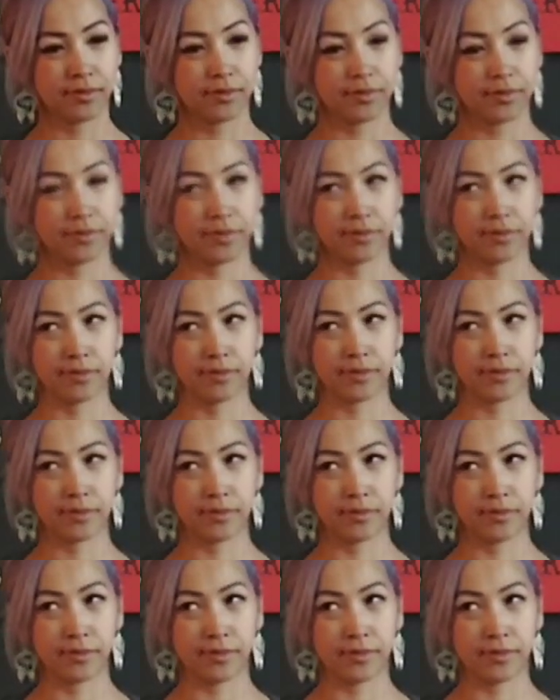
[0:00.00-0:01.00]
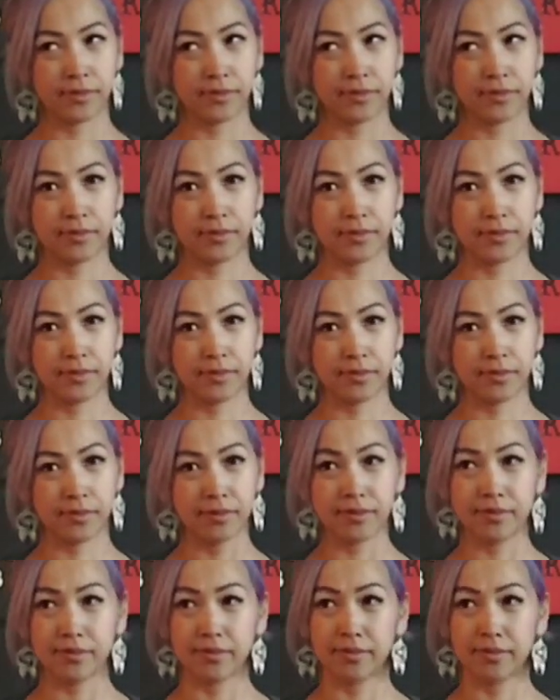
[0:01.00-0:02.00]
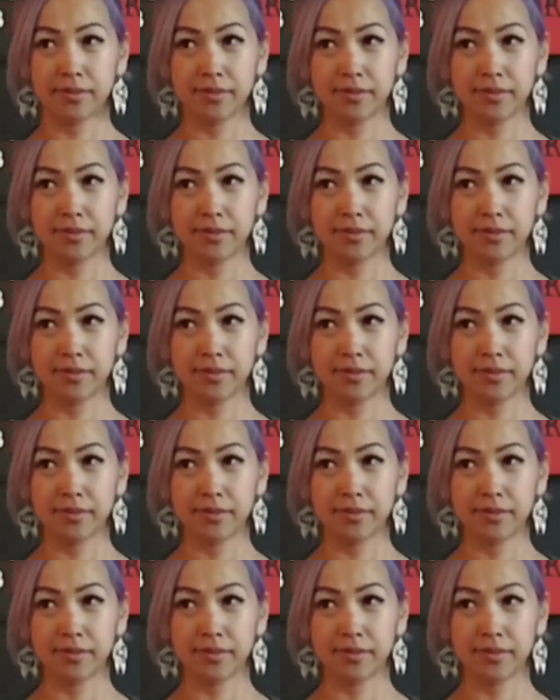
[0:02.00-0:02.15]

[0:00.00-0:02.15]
This person isn't speaking.